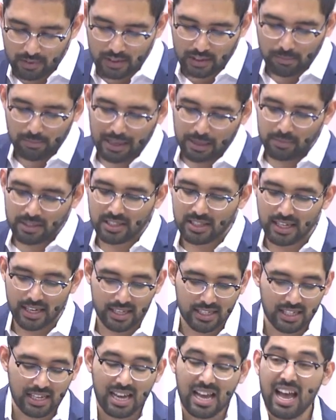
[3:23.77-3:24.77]
The Bible
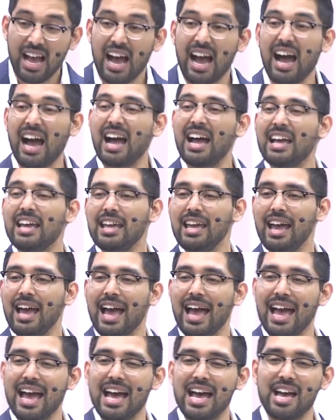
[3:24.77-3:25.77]
says, I
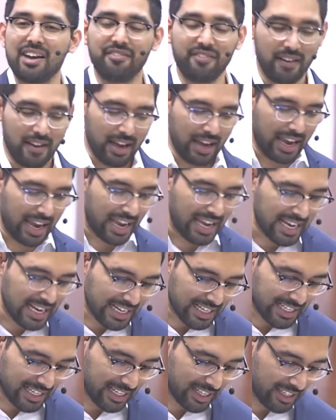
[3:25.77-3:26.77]
have
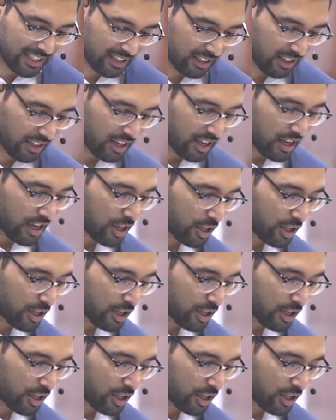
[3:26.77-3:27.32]
hidden